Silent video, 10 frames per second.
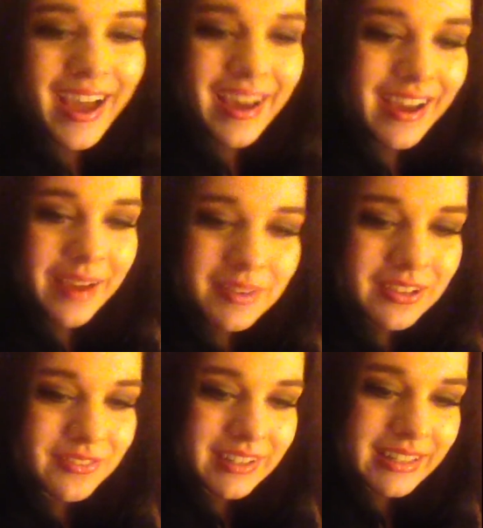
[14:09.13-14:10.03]
I
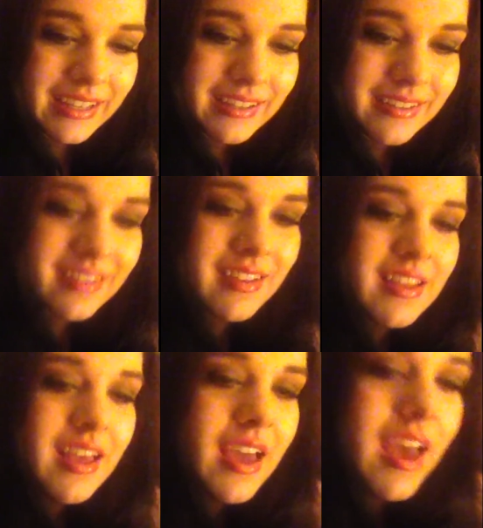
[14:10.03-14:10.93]
mean, really.
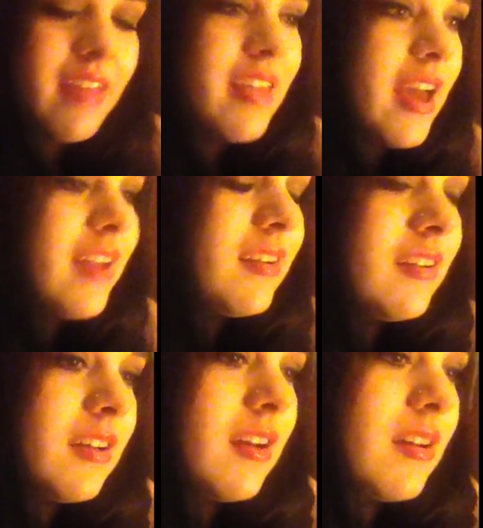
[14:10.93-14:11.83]
And then
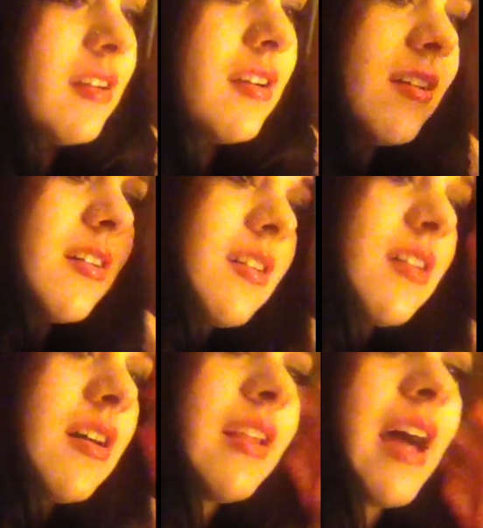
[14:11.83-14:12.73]

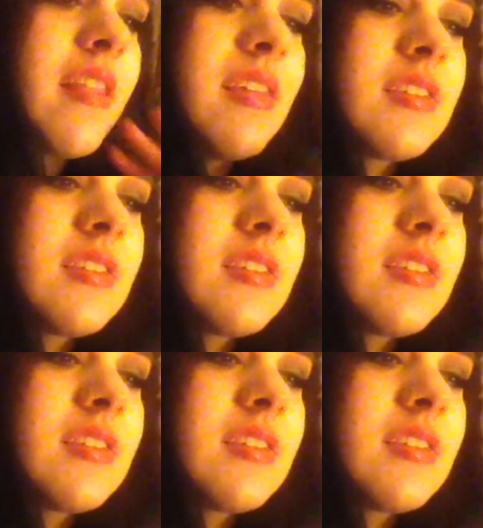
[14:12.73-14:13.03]
a lot of these